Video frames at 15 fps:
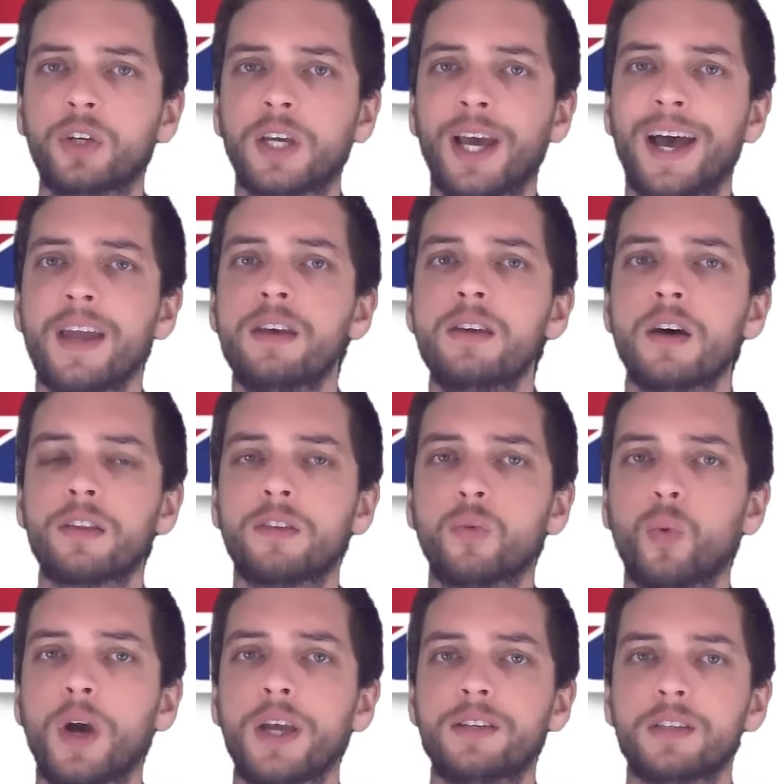look at another
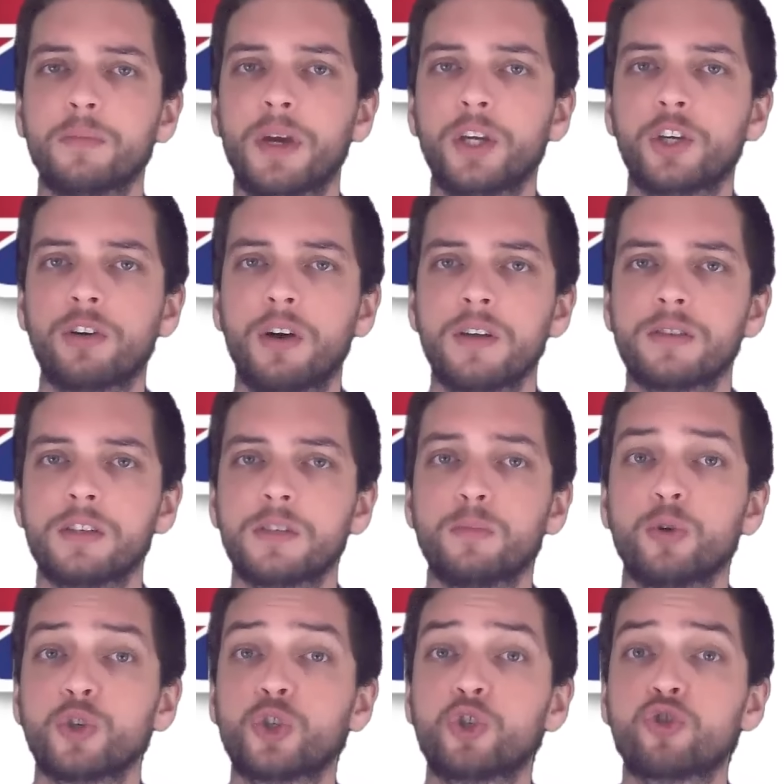way to make your answers
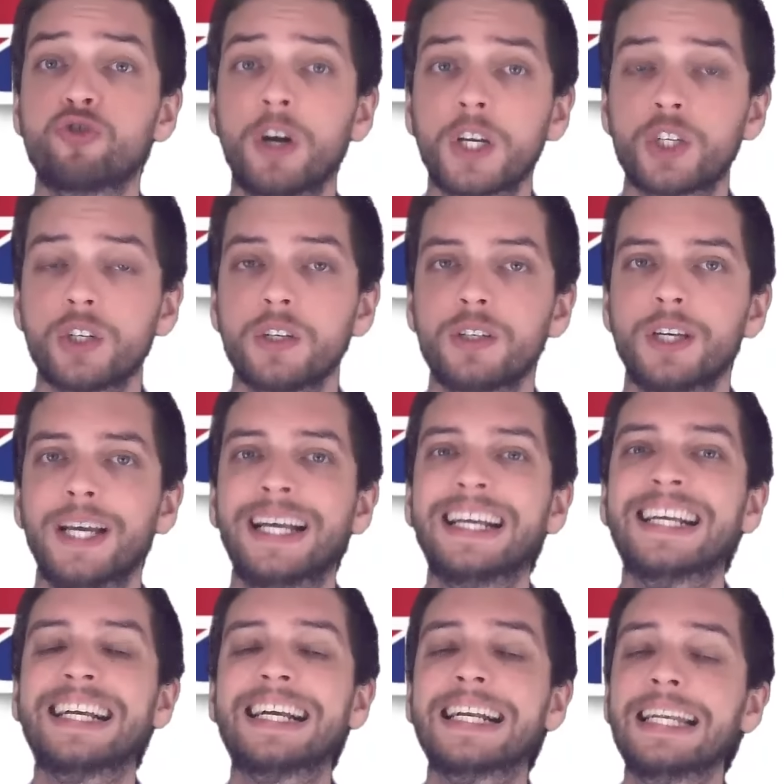more structured,
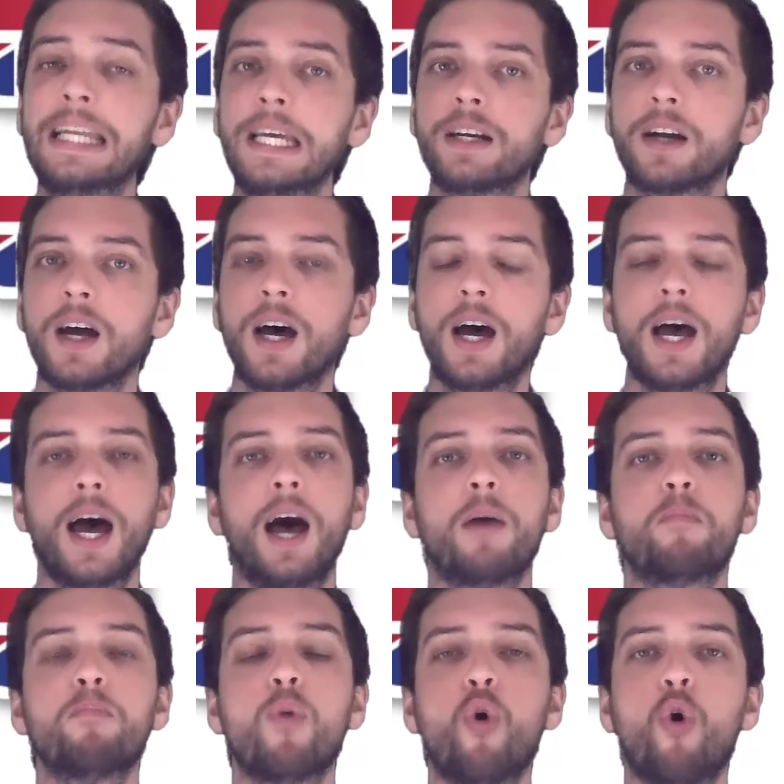clearer,
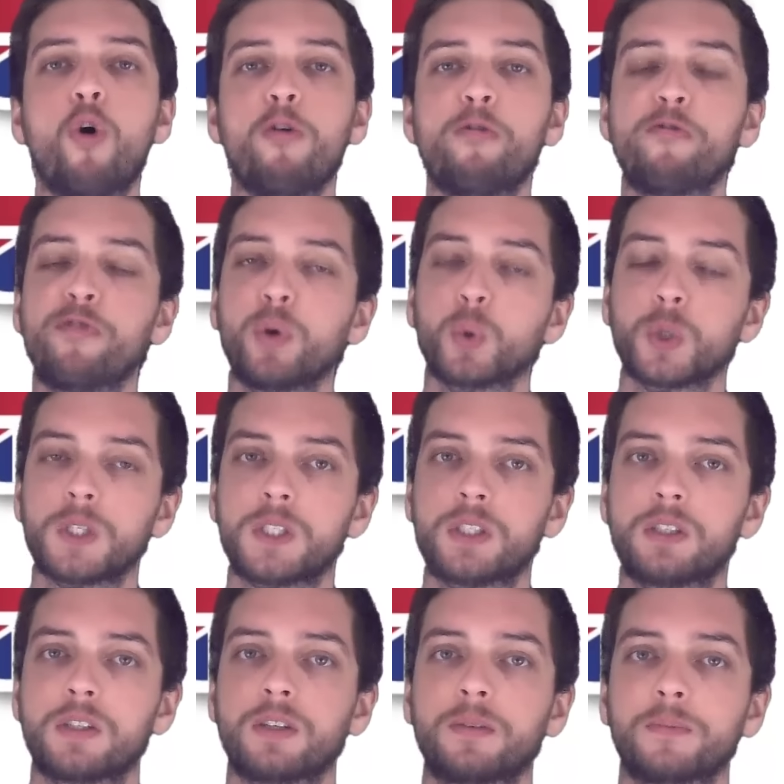and more
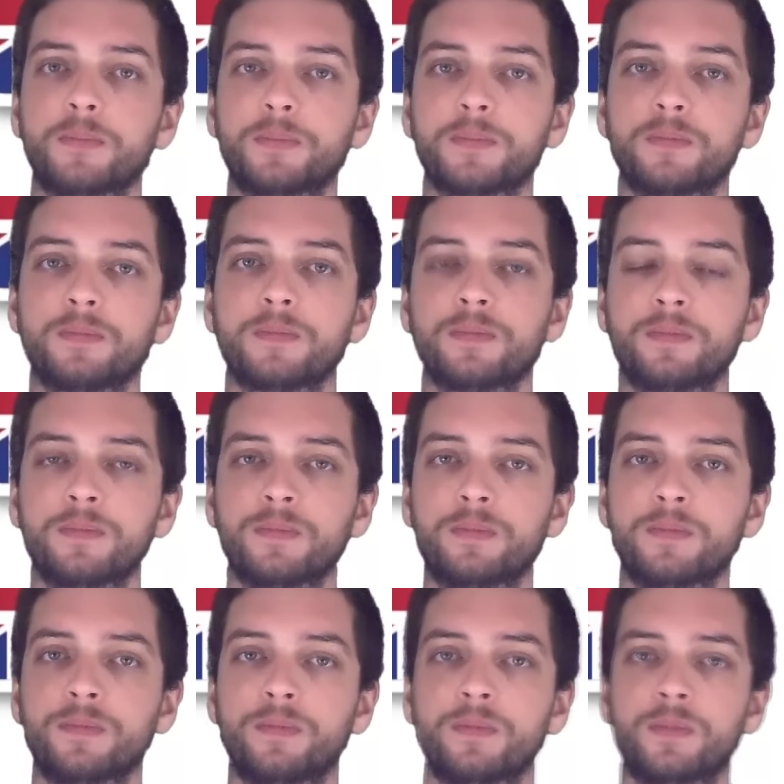focused.
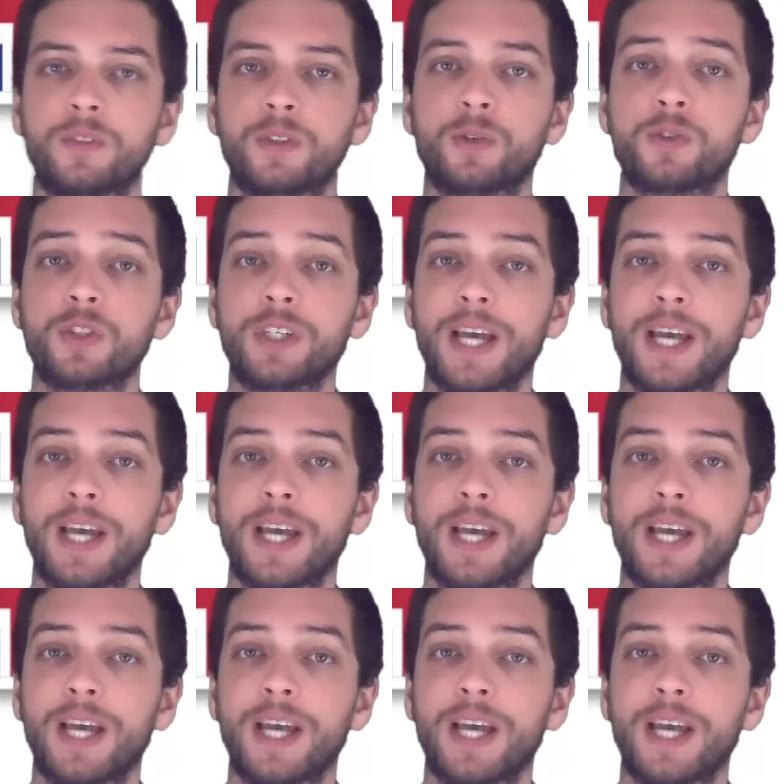You'll